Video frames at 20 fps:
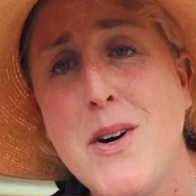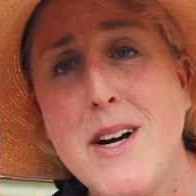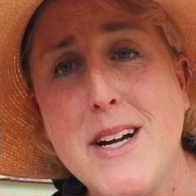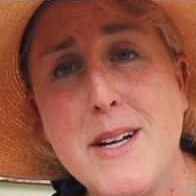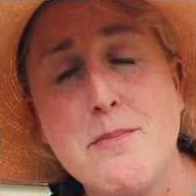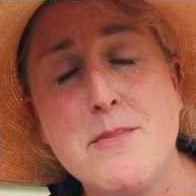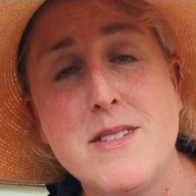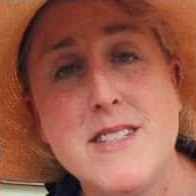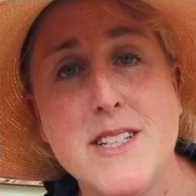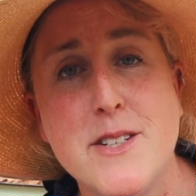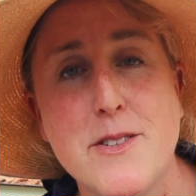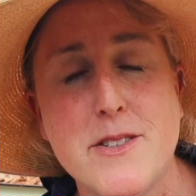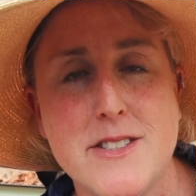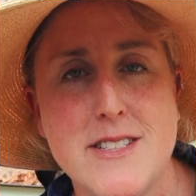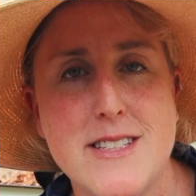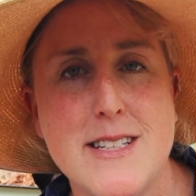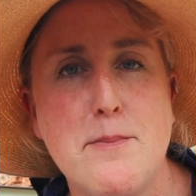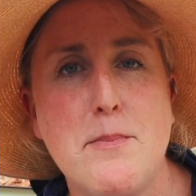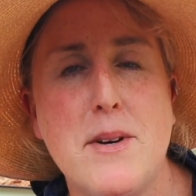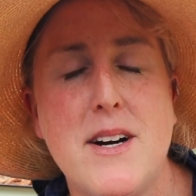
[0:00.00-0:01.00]
I am
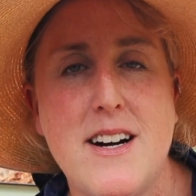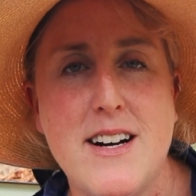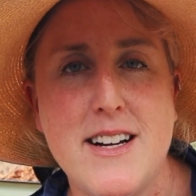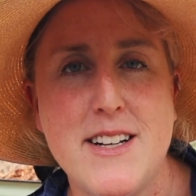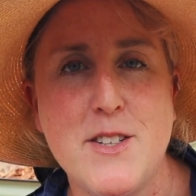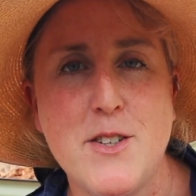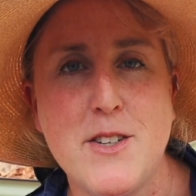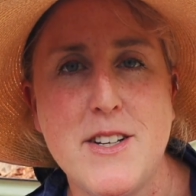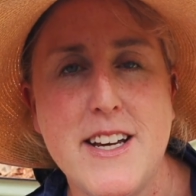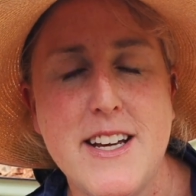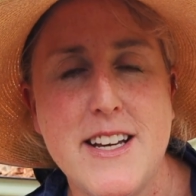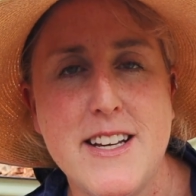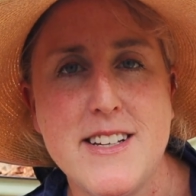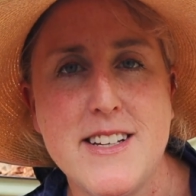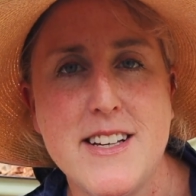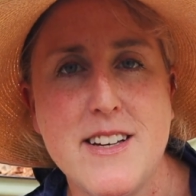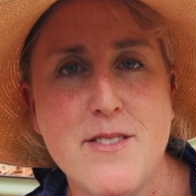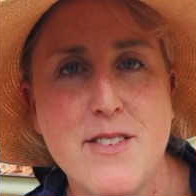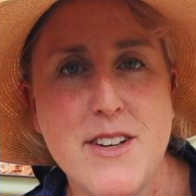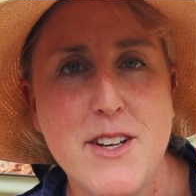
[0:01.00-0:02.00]
seriously behind on
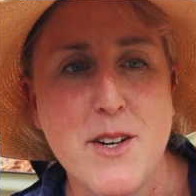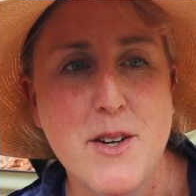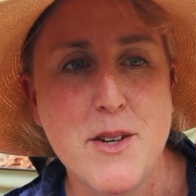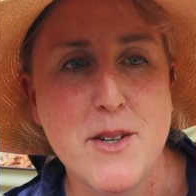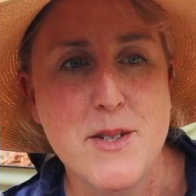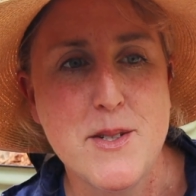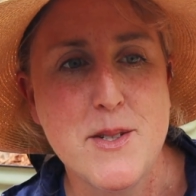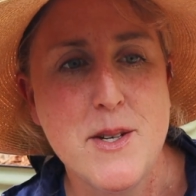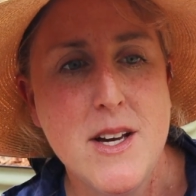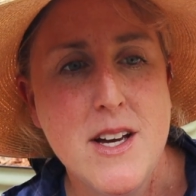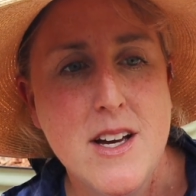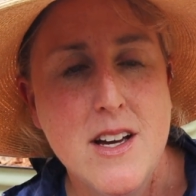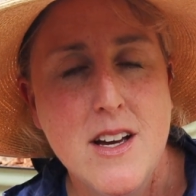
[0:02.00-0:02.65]
editing videos,